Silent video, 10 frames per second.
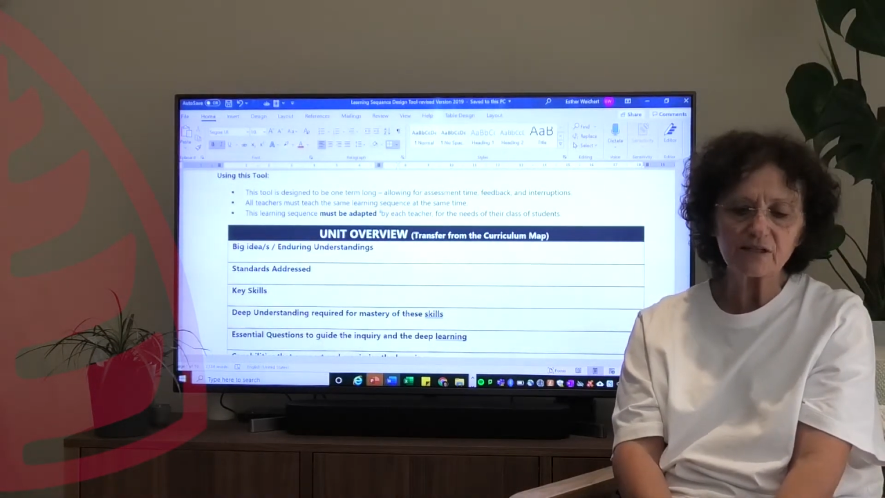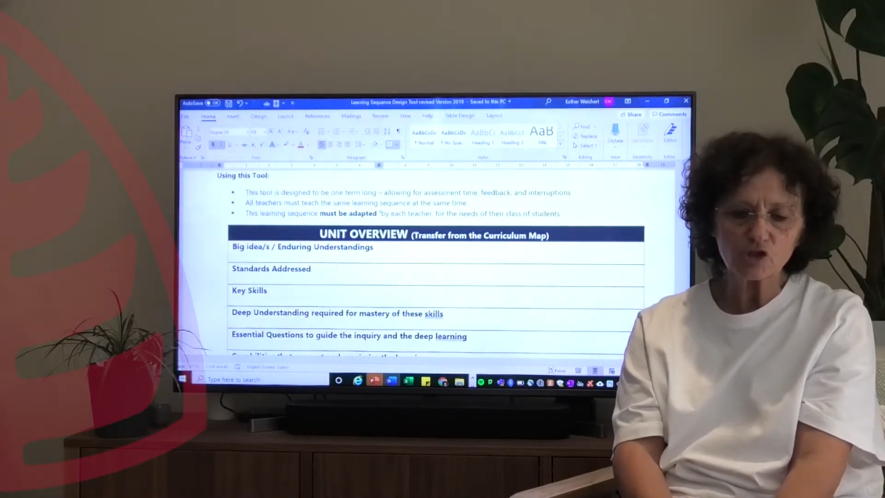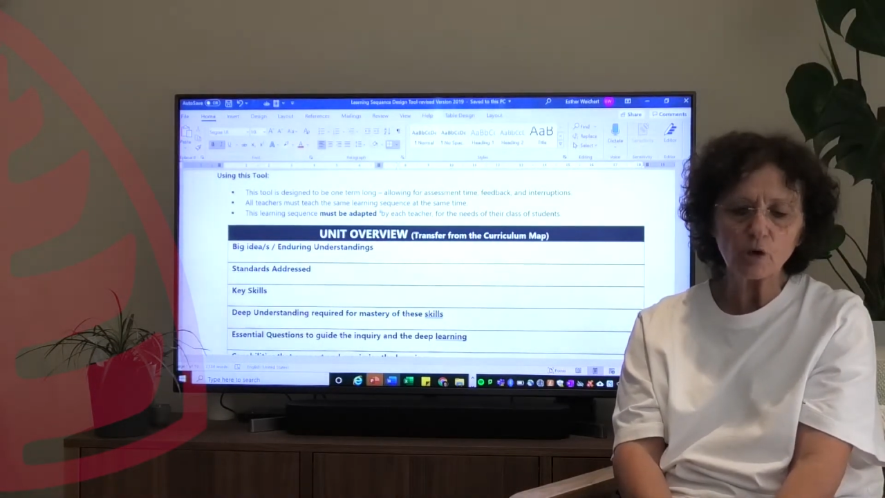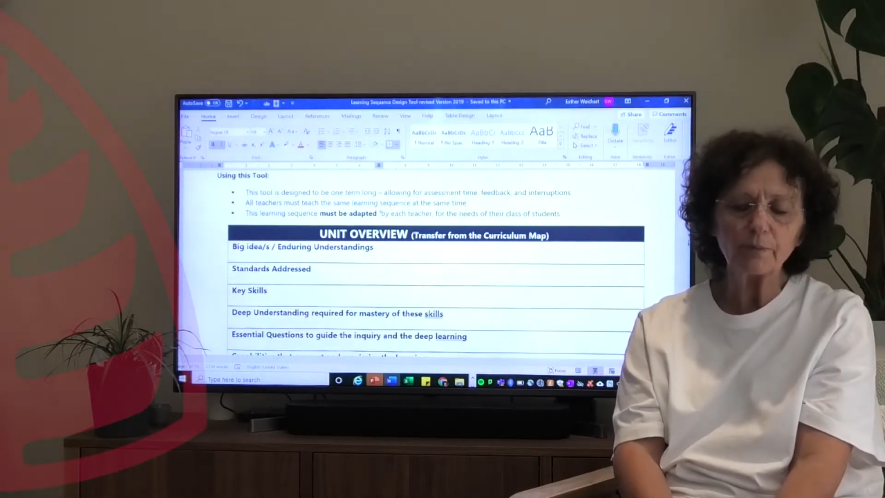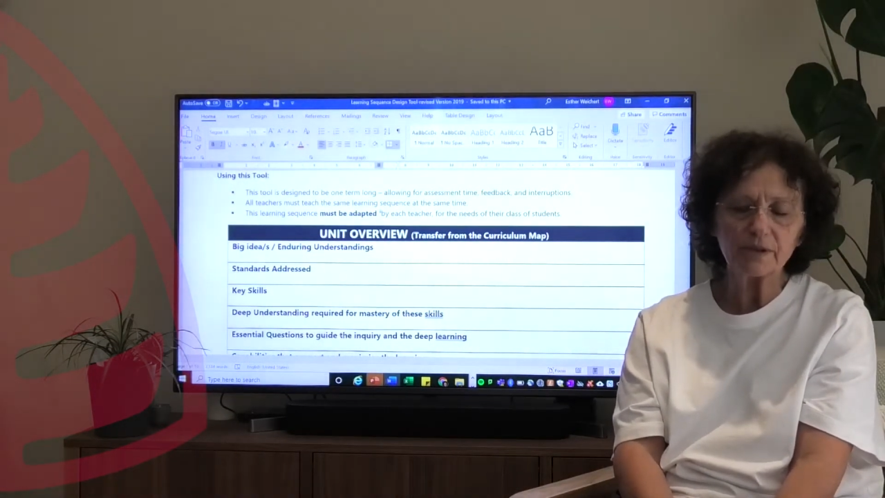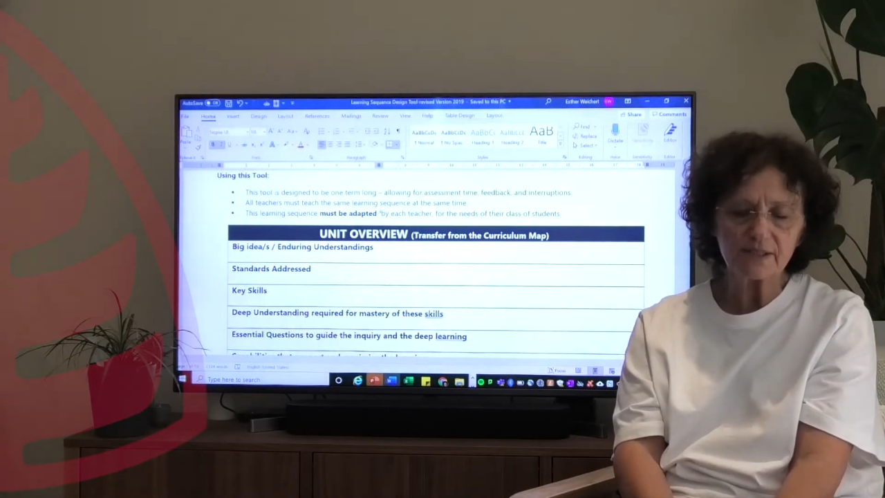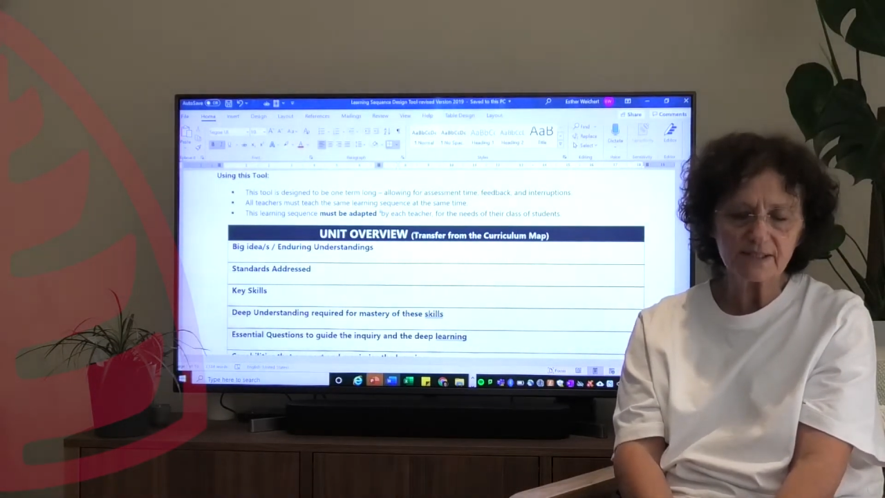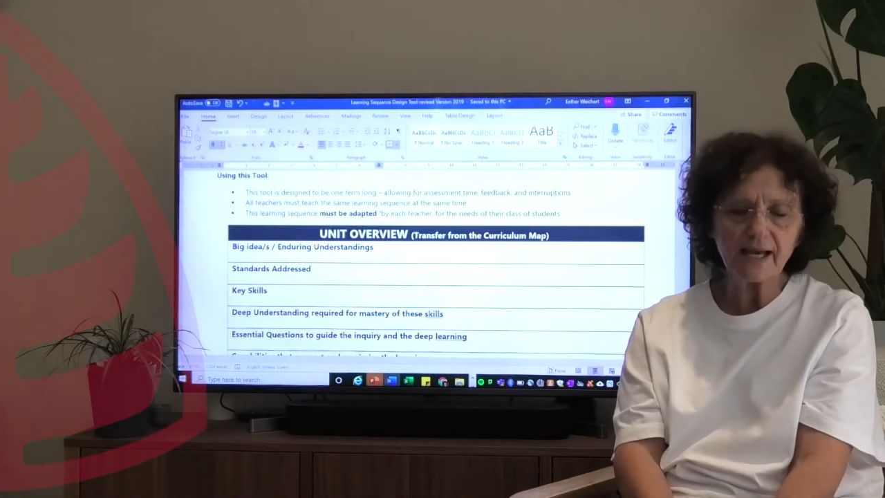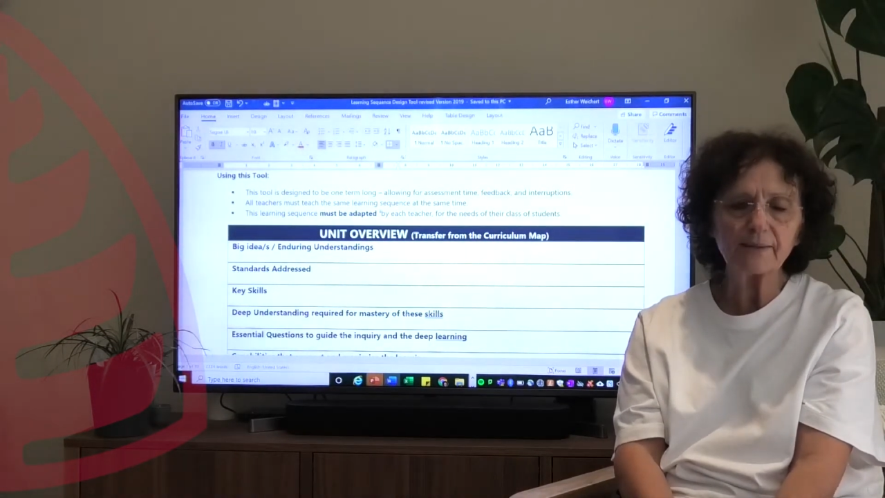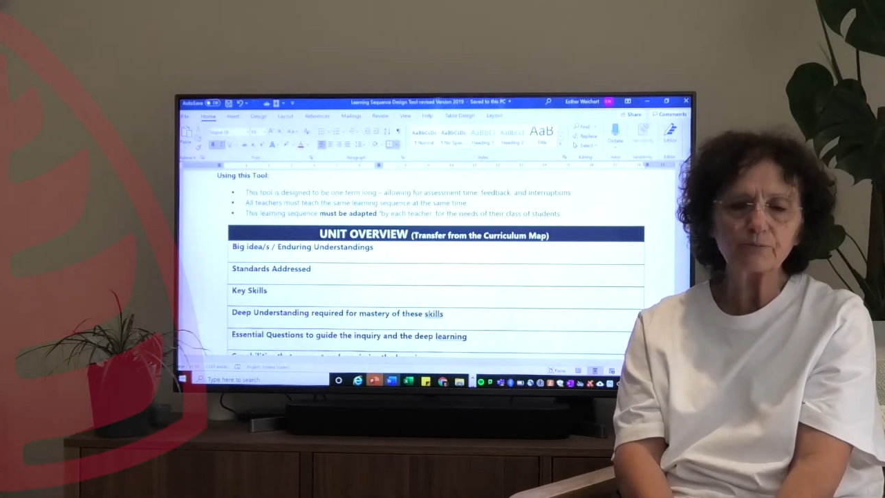
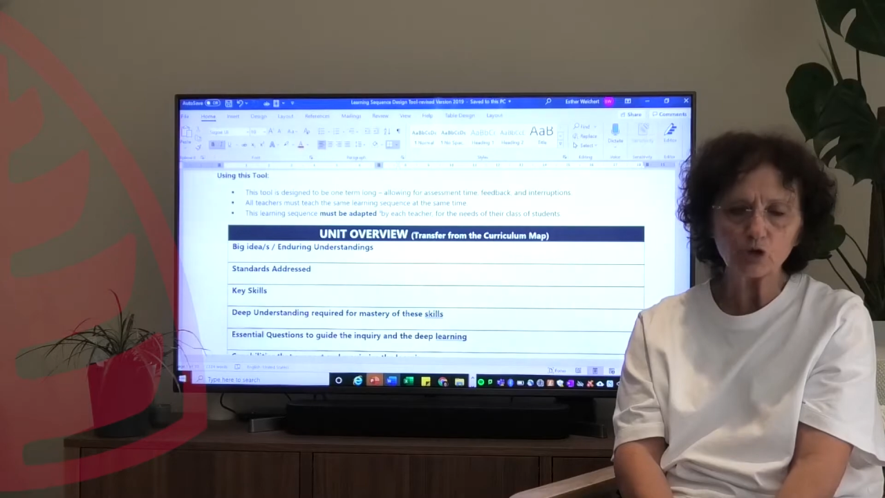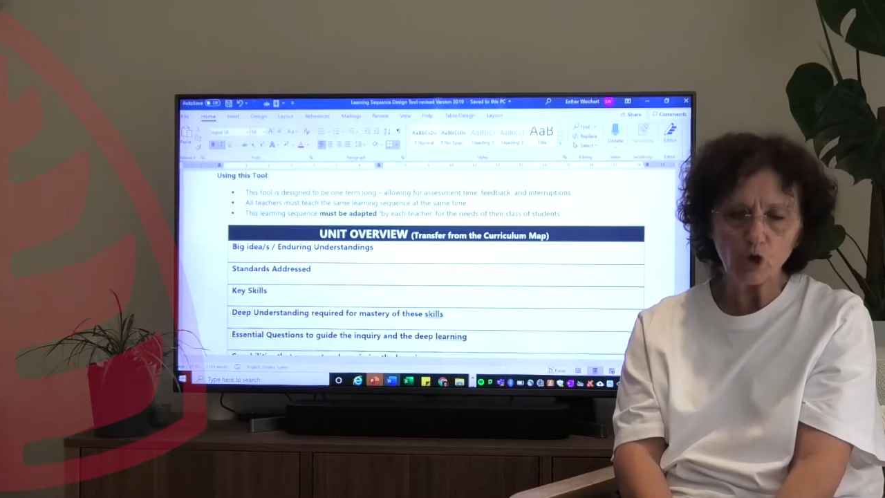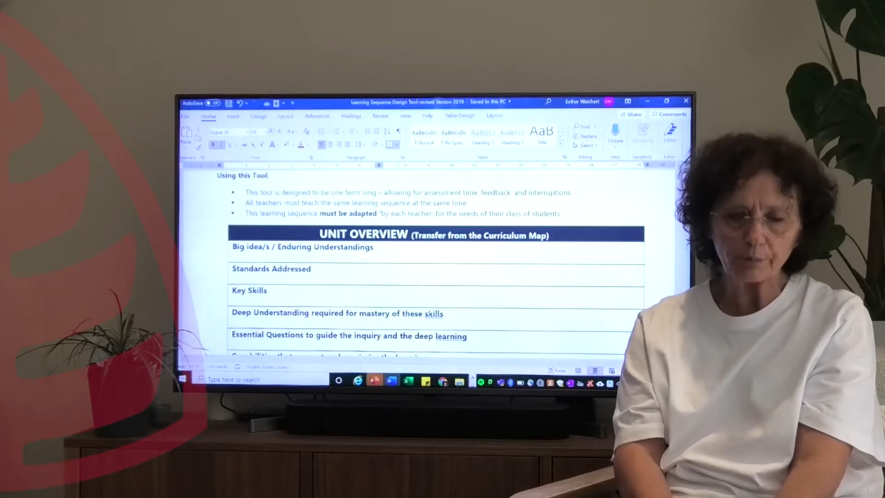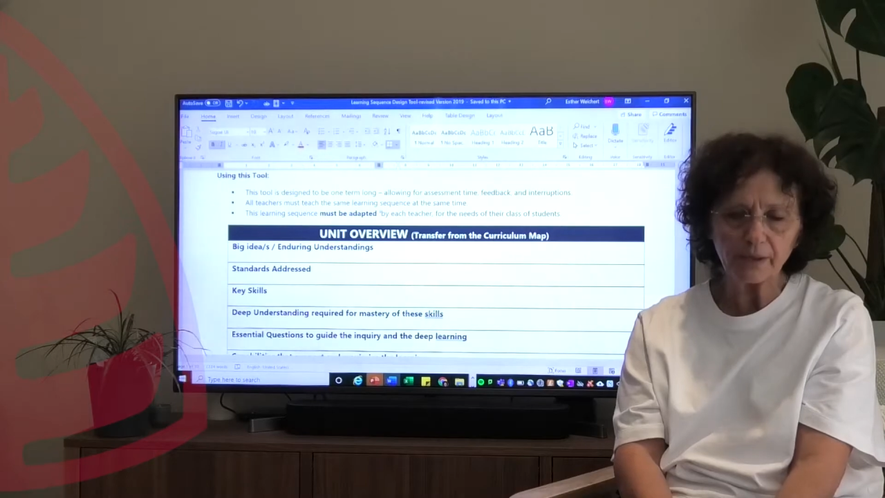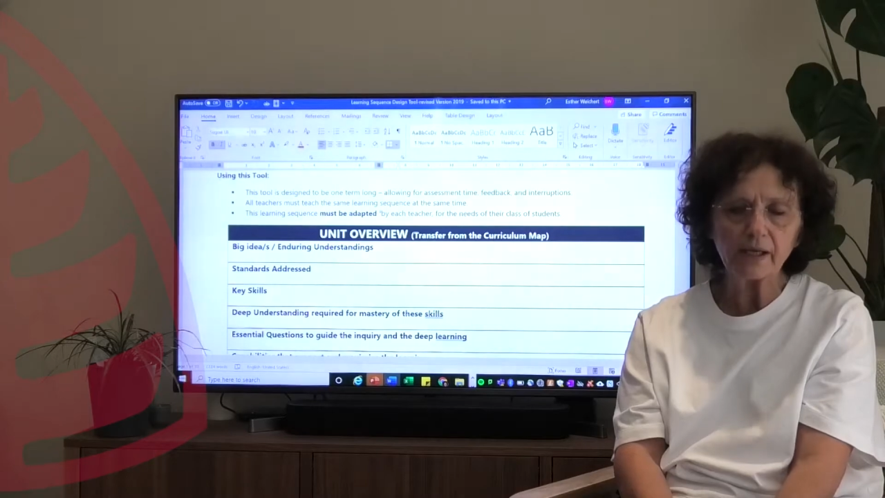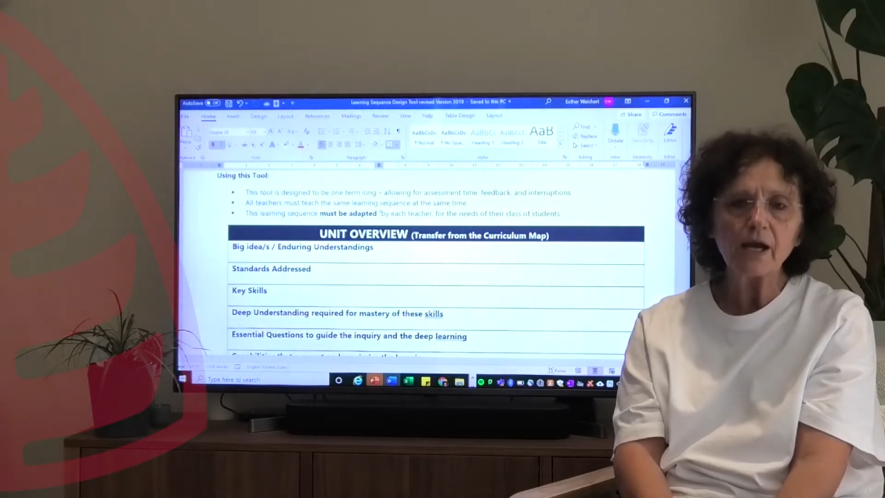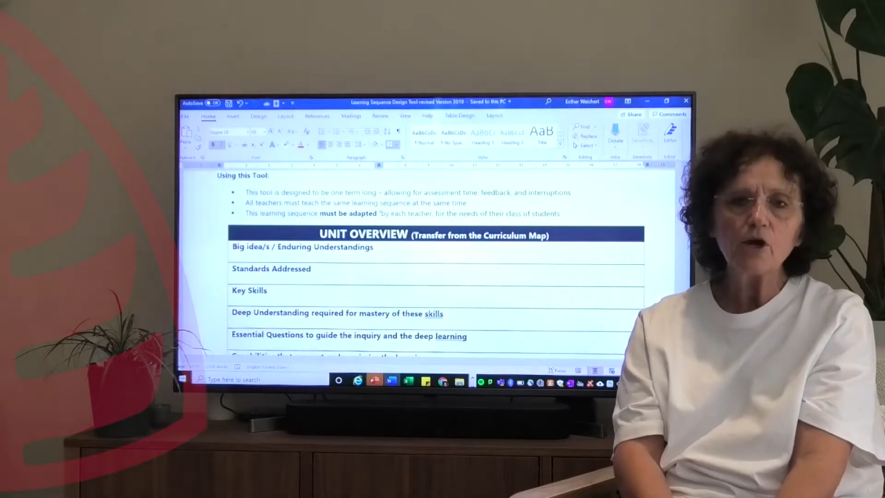same topic